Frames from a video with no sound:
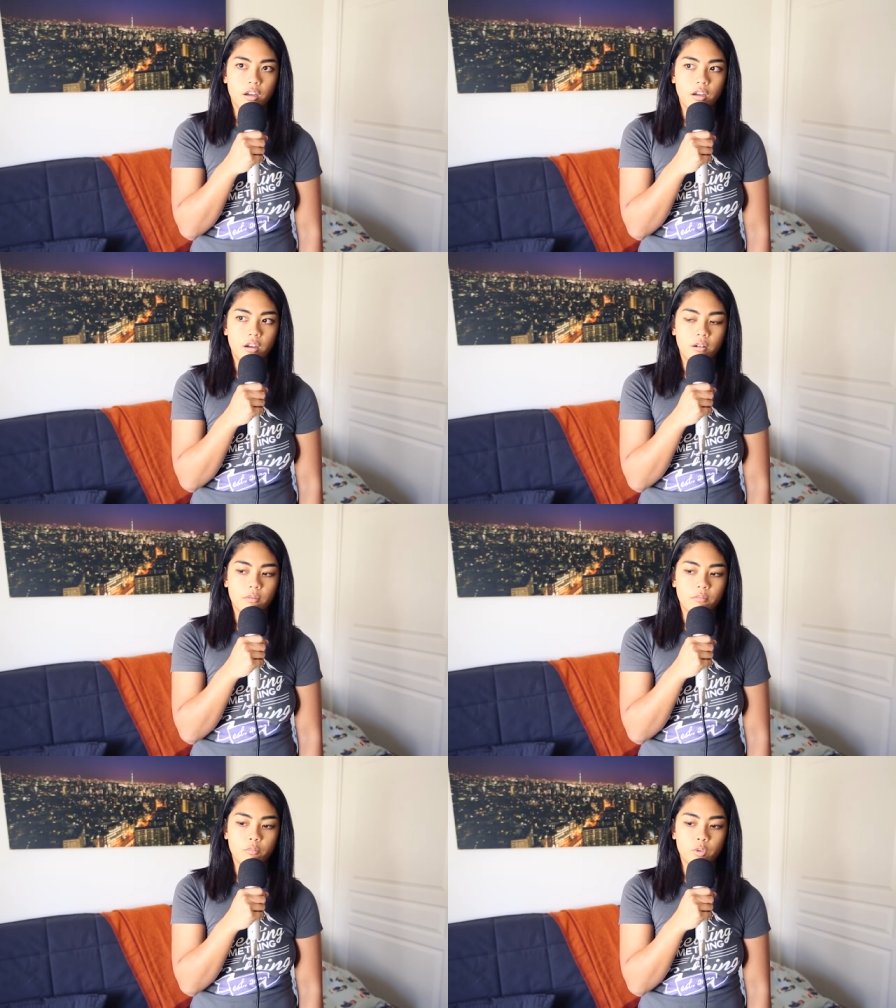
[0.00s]

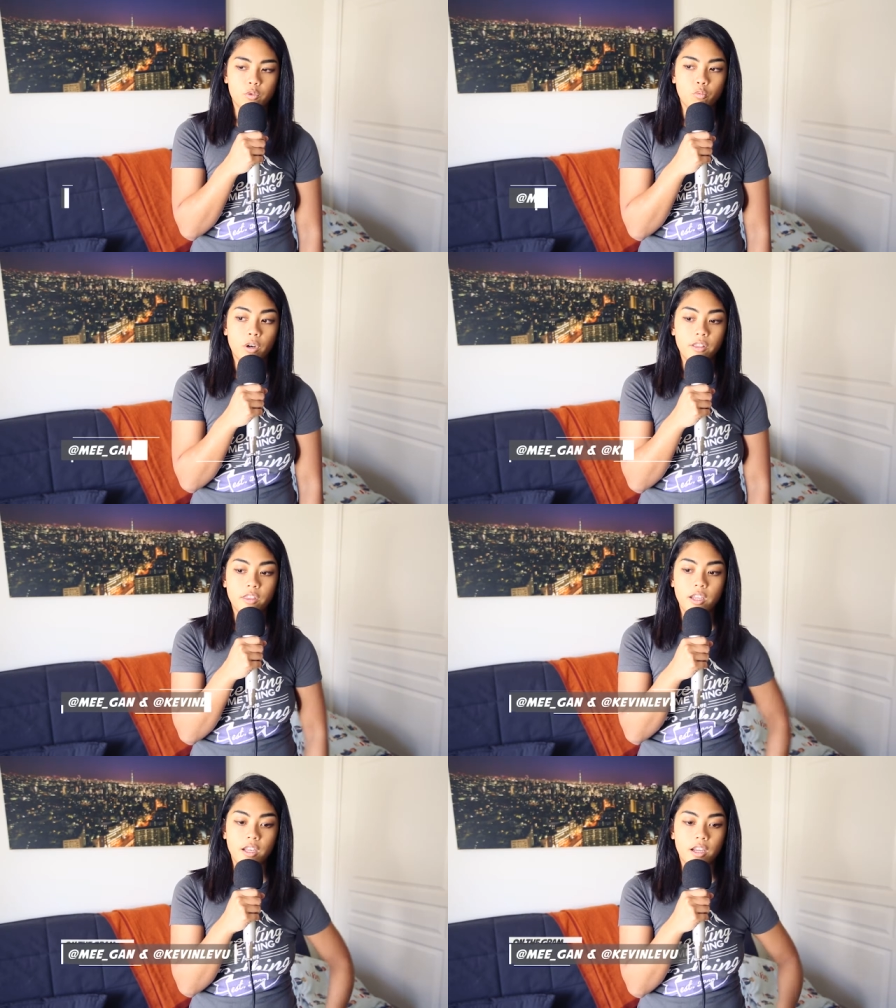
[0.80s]
was
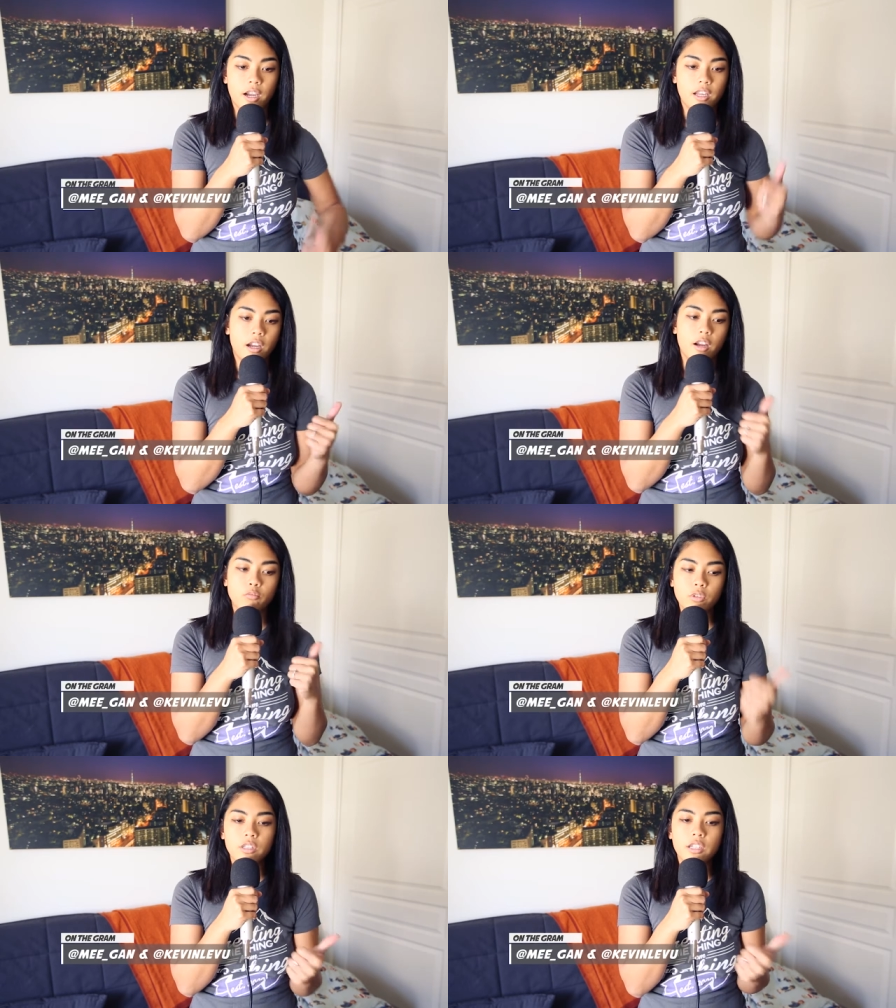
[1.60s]
one thing, I
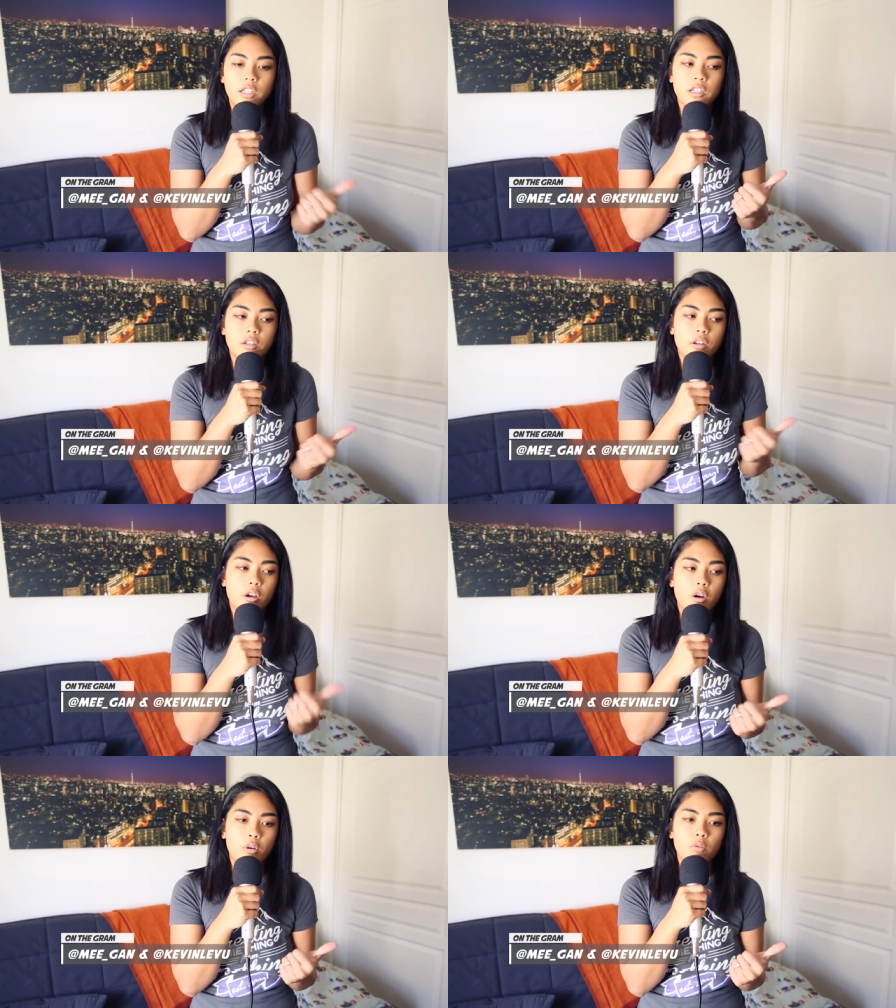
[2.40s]
really didn't
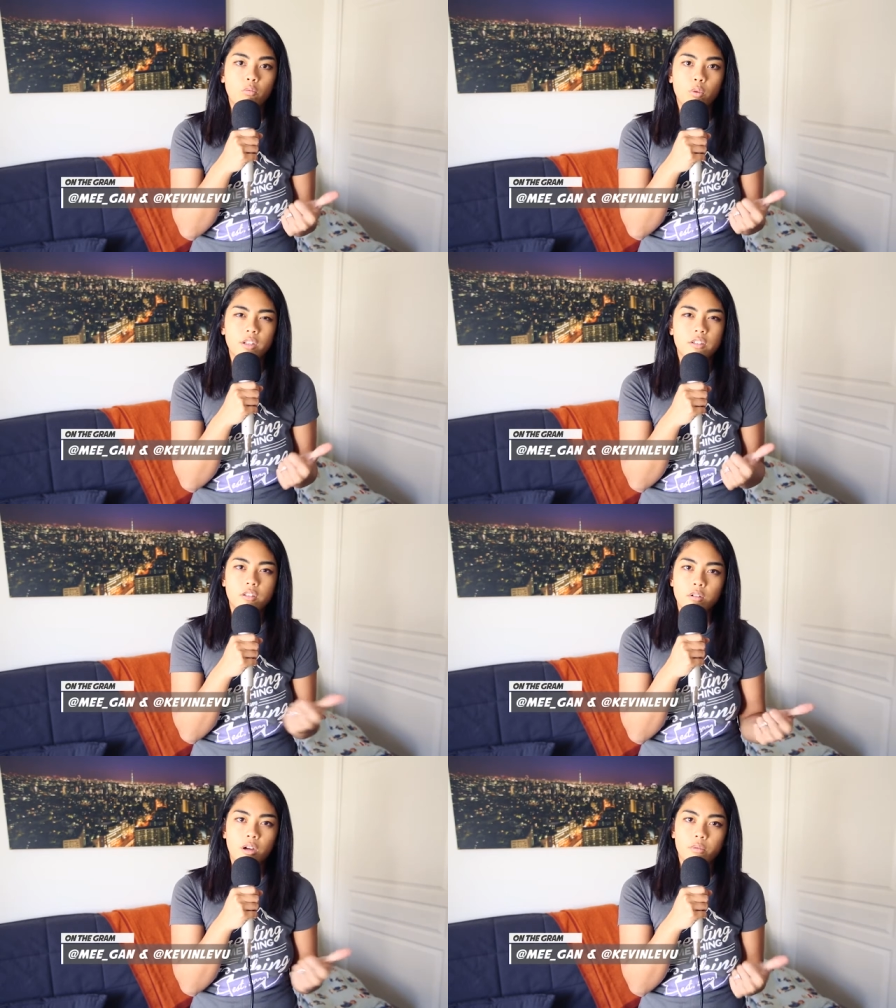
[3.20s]
know what to
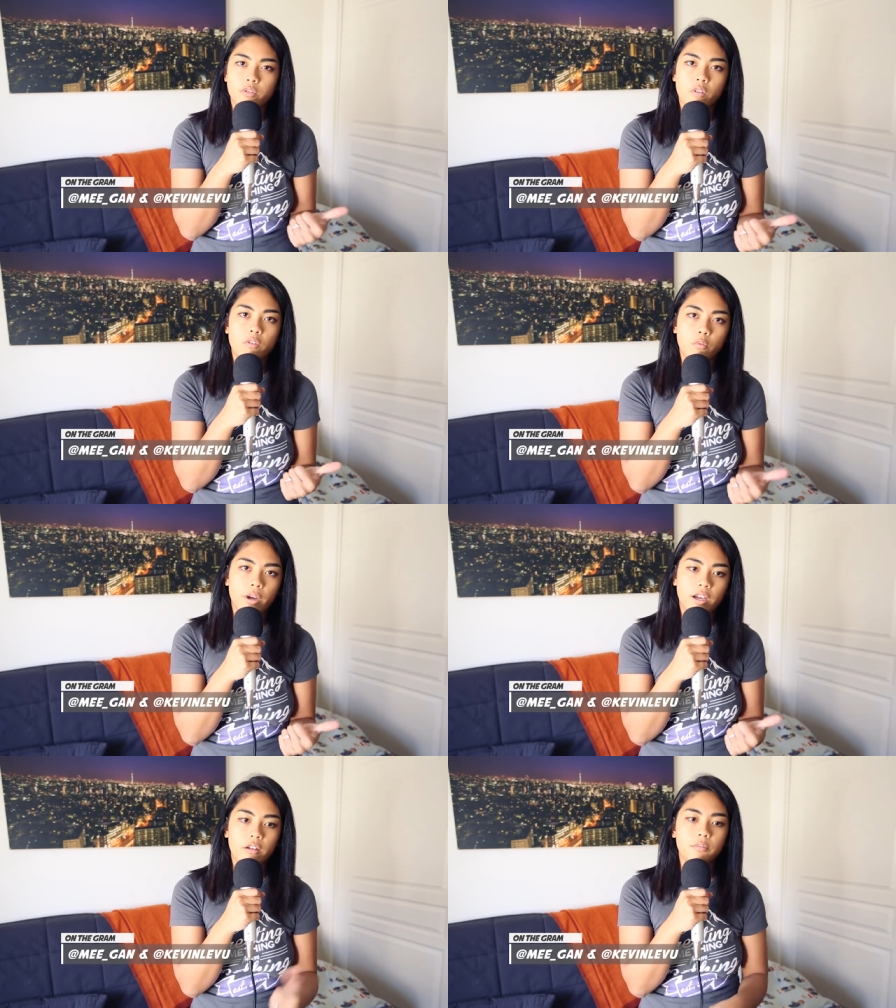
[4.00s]
do. I was
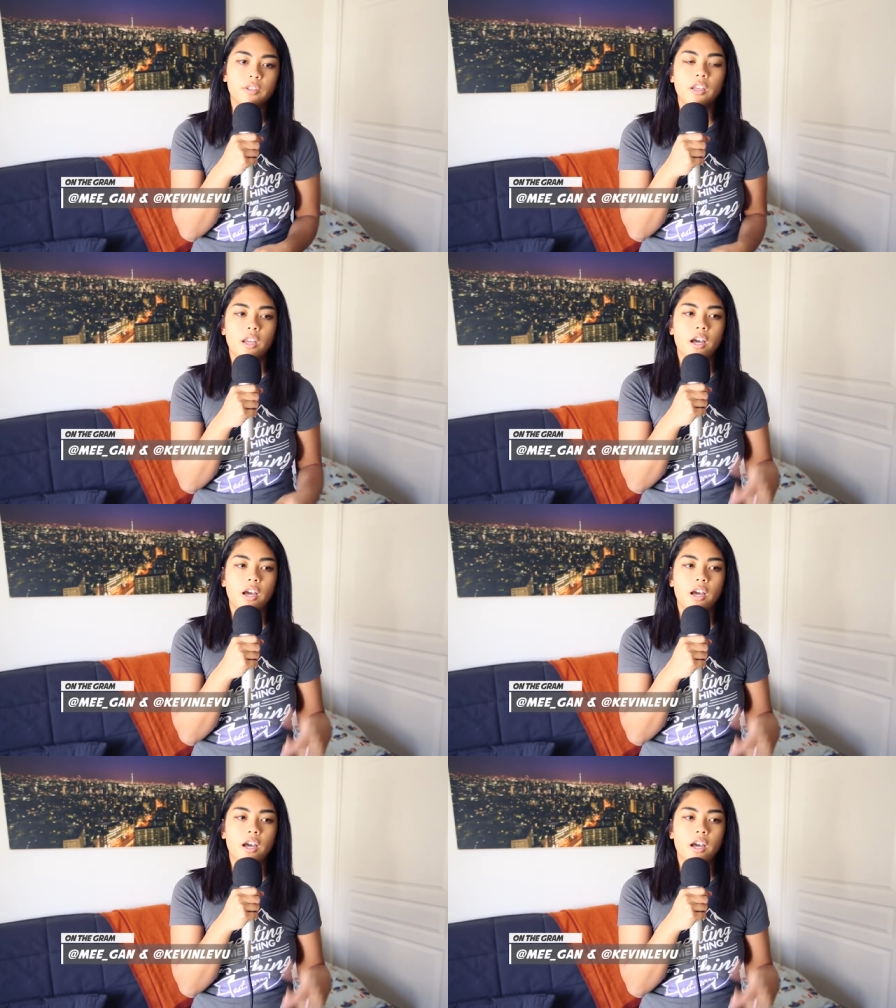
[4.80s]
overwhelmed.